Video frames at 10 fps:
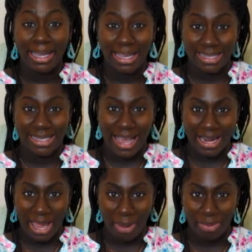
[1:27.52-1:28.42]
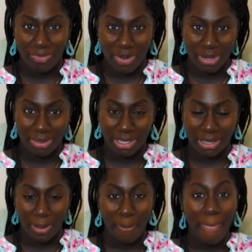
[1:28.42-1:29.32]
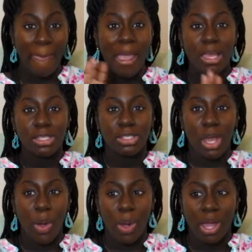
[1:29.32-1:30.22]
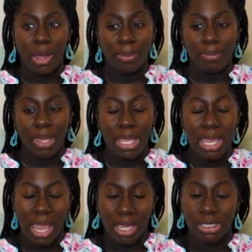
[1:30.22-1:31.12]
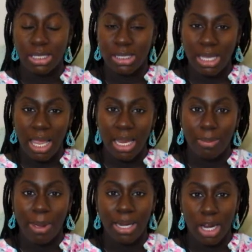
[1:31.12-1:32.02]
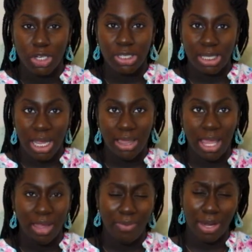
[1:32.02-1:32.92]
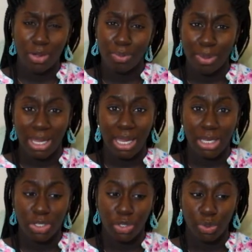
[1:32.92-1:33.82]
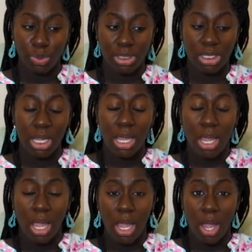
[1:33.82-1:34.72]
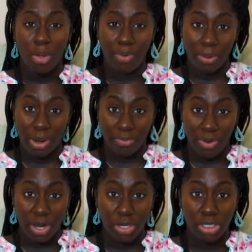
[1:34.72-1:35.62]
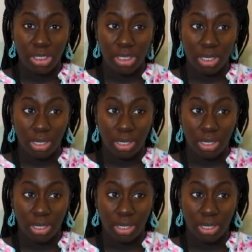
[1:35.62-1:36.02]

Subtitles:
it's got to happen for him to come. So, yeah, my doctor said that if I don't be induced on February 1st,